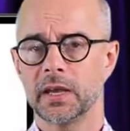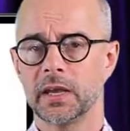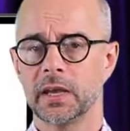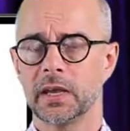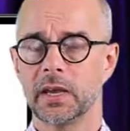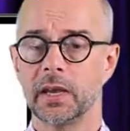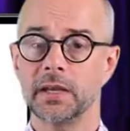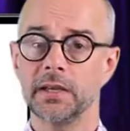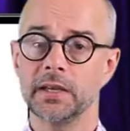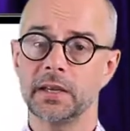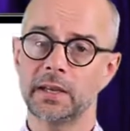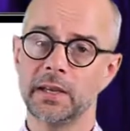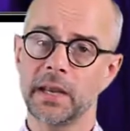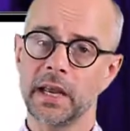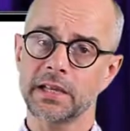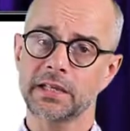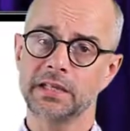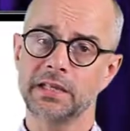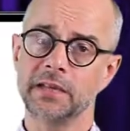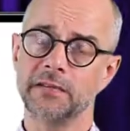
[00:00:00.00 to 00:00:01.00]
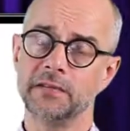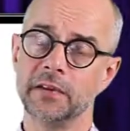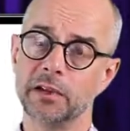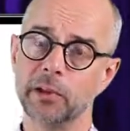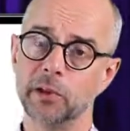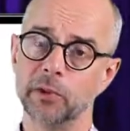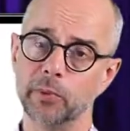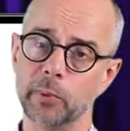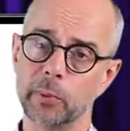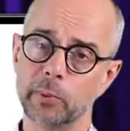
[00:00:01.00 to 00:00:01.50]
In the next
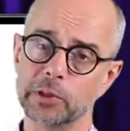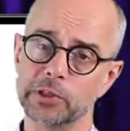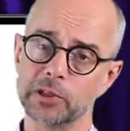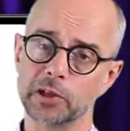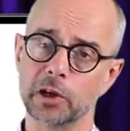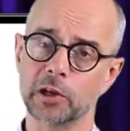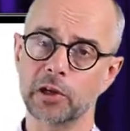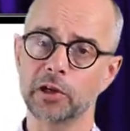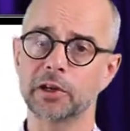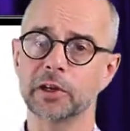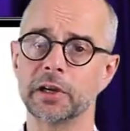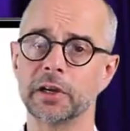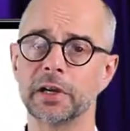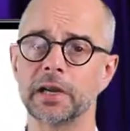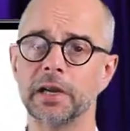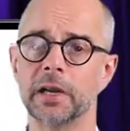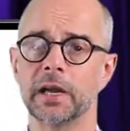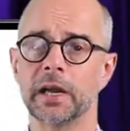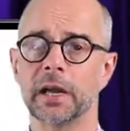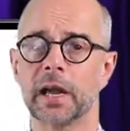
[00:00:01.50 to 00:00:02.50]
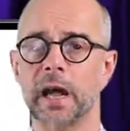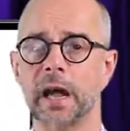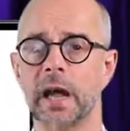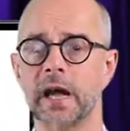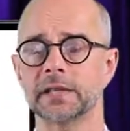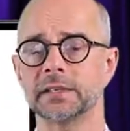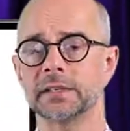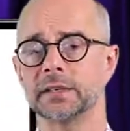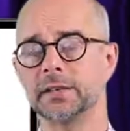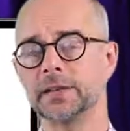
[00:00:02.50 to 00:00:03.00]
video, we will start looking
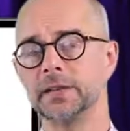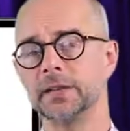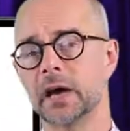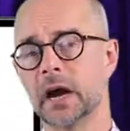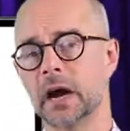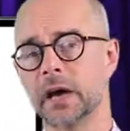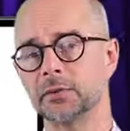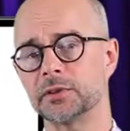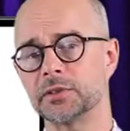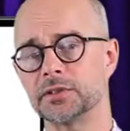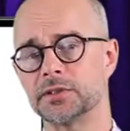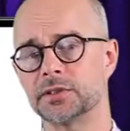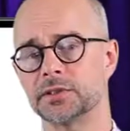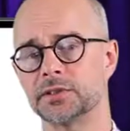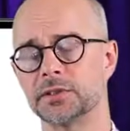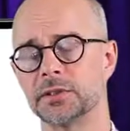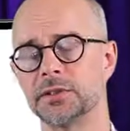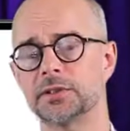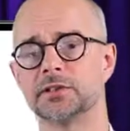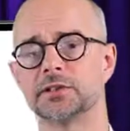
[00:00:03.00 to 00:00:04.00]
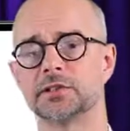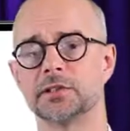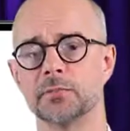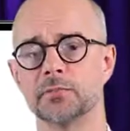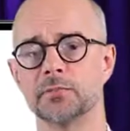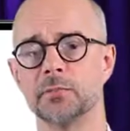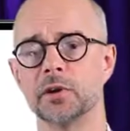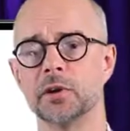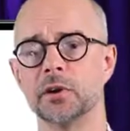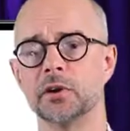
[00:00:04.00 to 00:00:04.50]
at how the
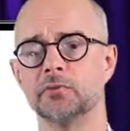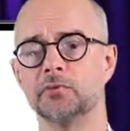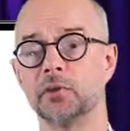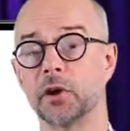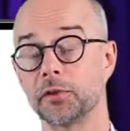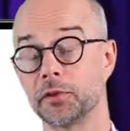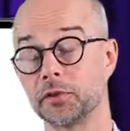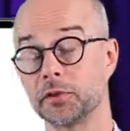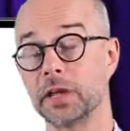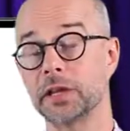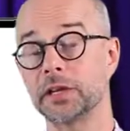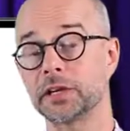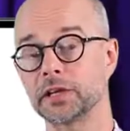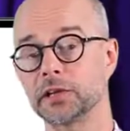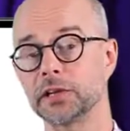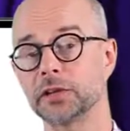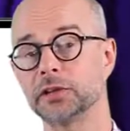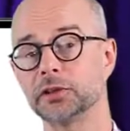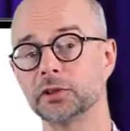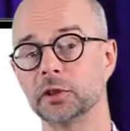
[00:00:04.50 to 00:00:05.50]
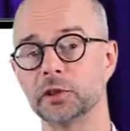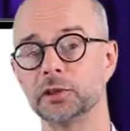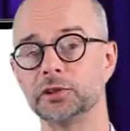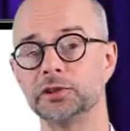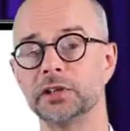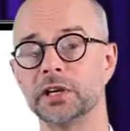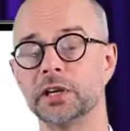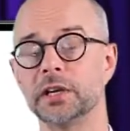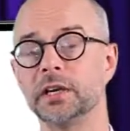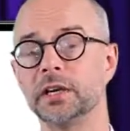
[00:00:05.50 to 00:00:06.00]
system, rather than the
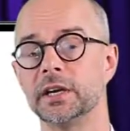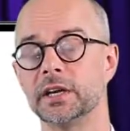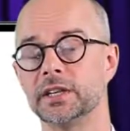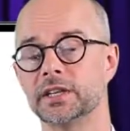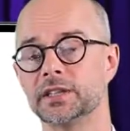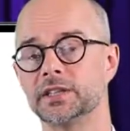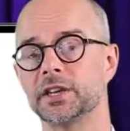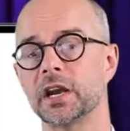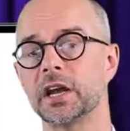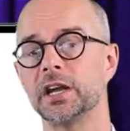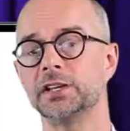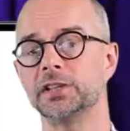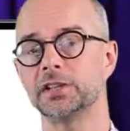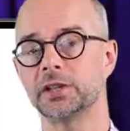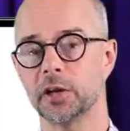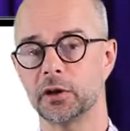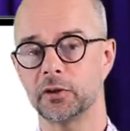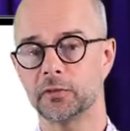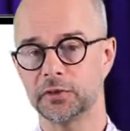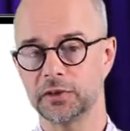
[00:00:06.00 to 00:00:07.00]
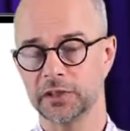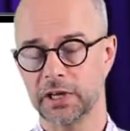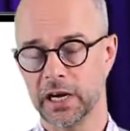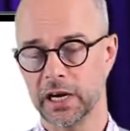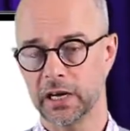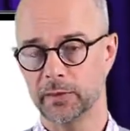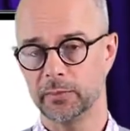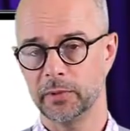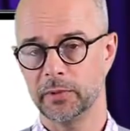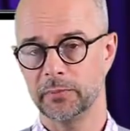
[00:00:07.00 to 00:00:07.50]
technology, is changing over
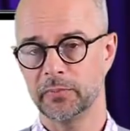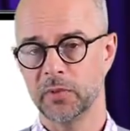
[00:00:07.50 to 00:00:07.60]
time.